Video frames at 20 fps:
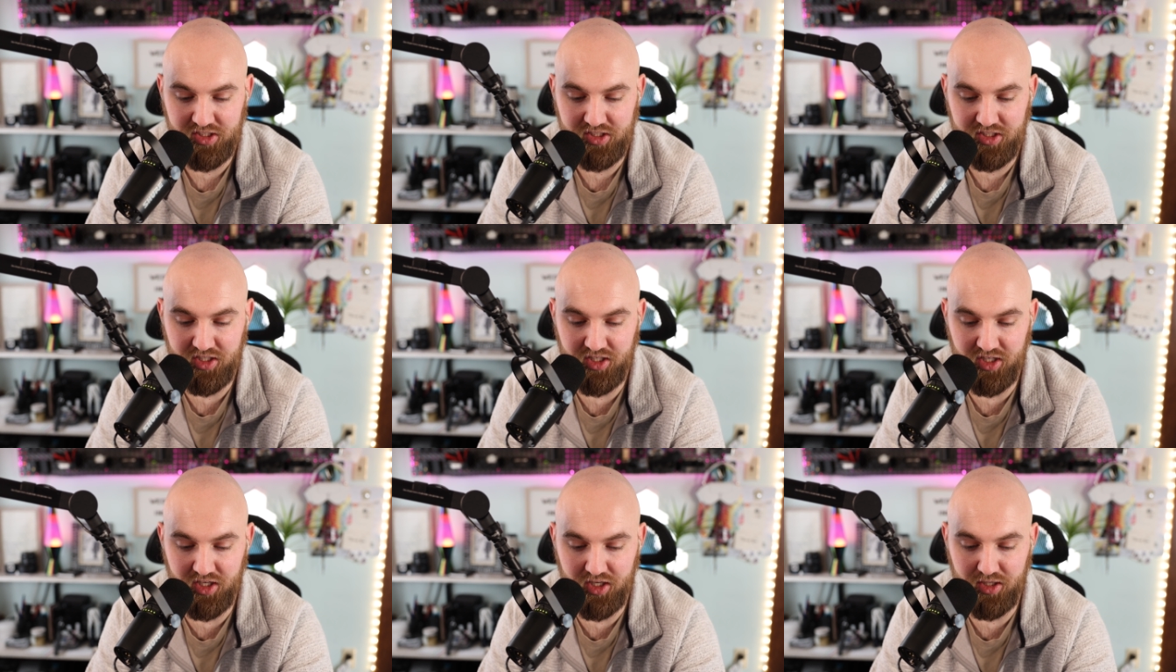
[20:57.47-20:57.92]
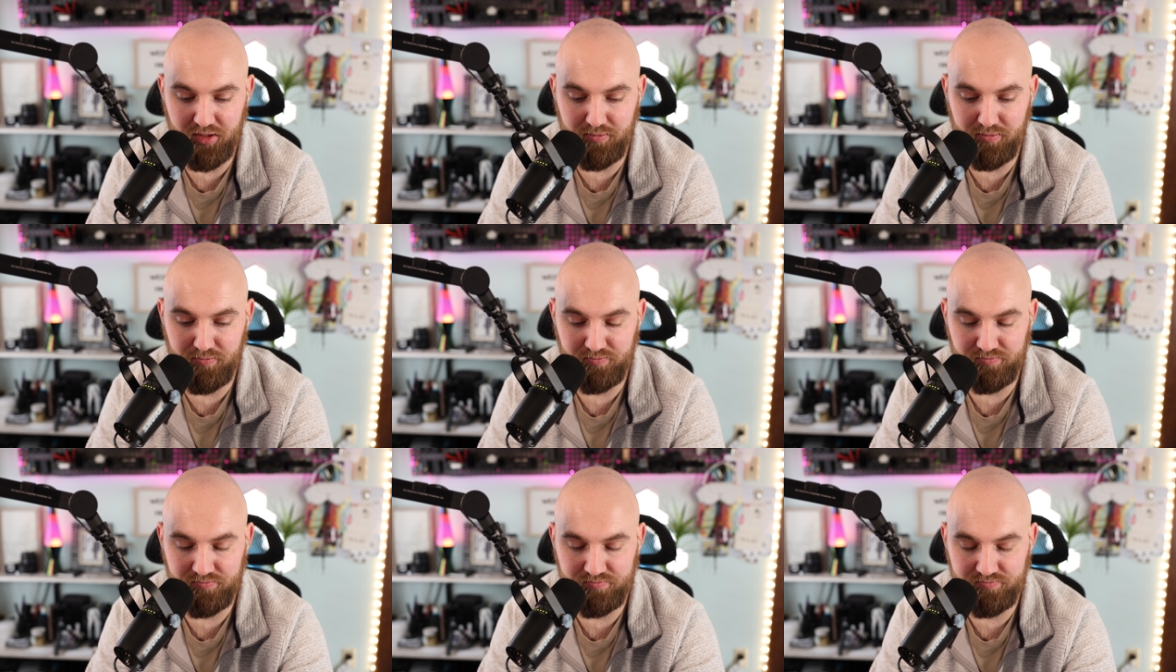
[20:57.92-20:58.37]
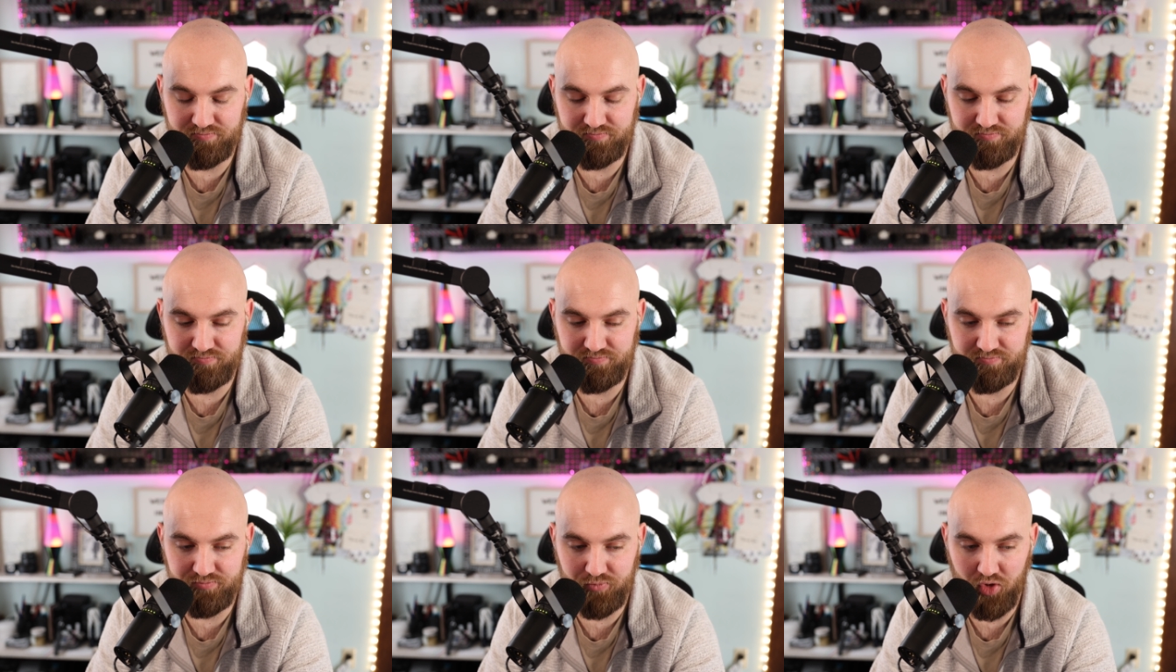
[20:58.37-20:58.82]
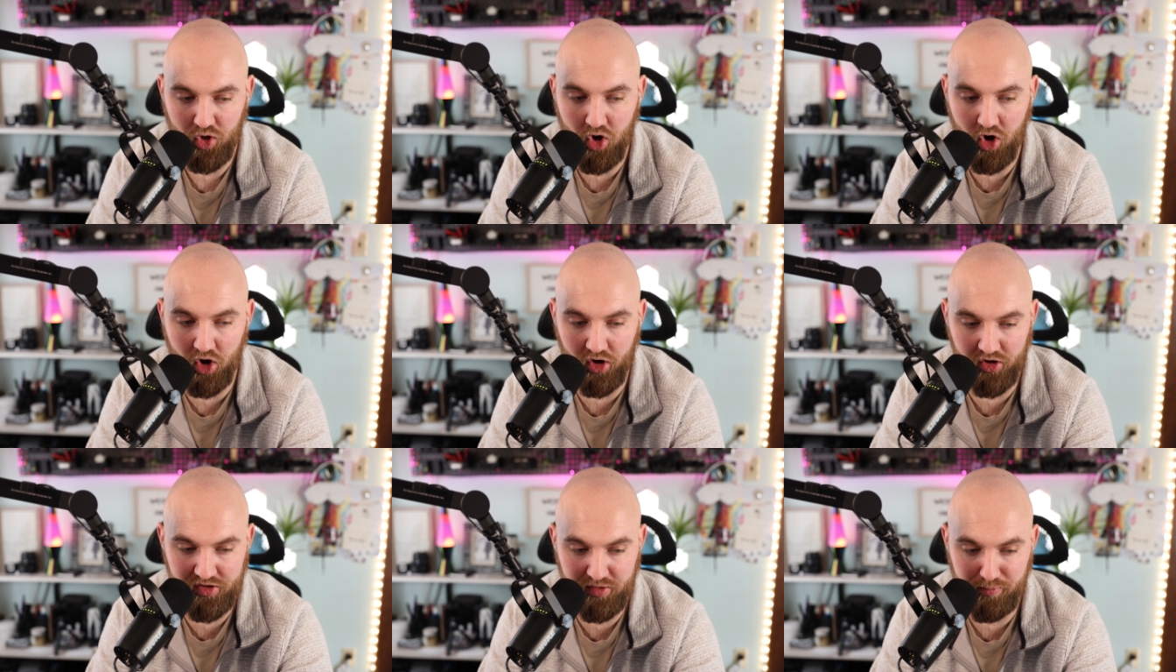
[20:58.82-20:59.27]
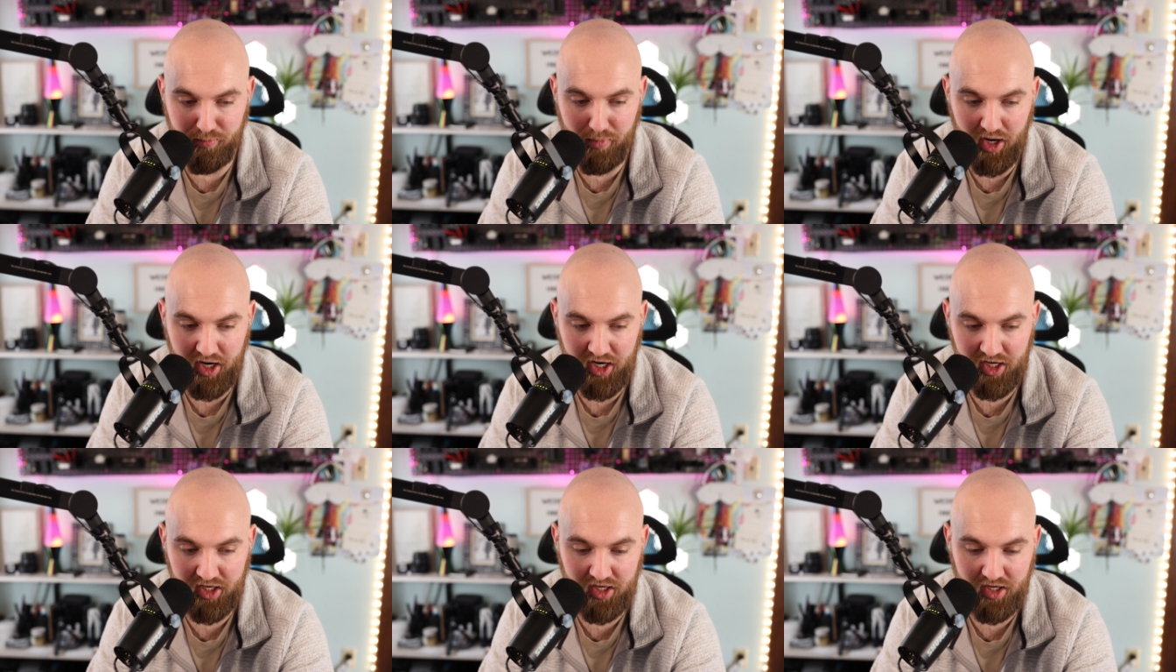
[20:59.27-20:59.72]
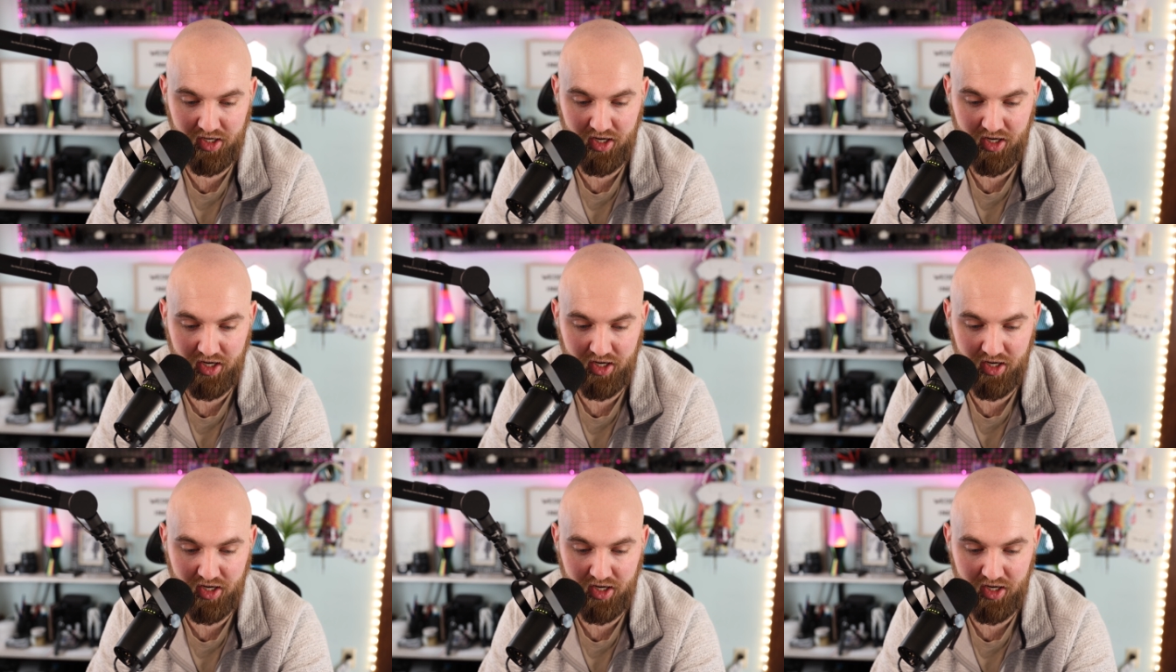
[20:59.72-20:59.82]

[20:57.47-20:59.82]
um, hard to mic.